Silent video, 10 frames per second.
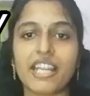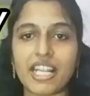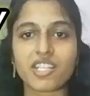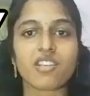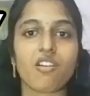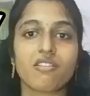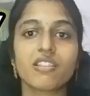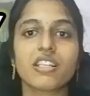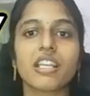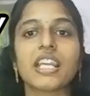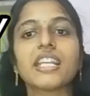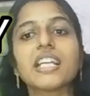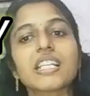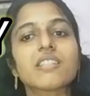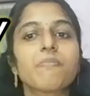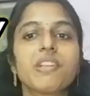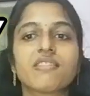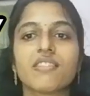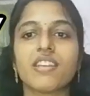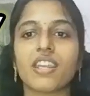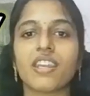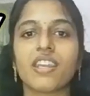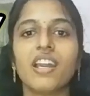restaurant in a Christmas day.